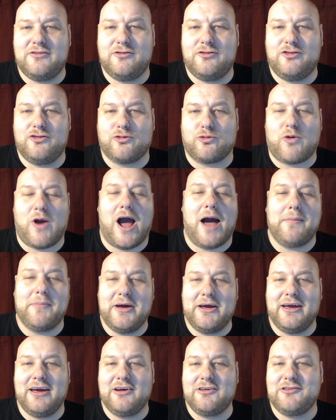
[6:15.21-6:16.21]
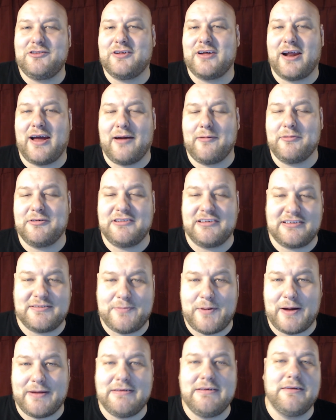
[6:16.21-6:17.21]
drama-ish than I was
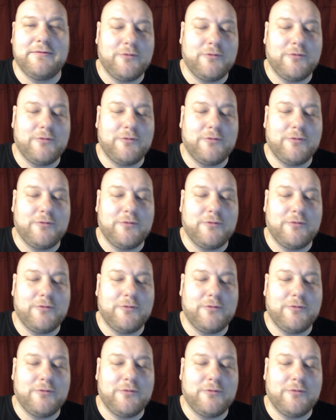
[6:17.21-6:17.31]
expecting.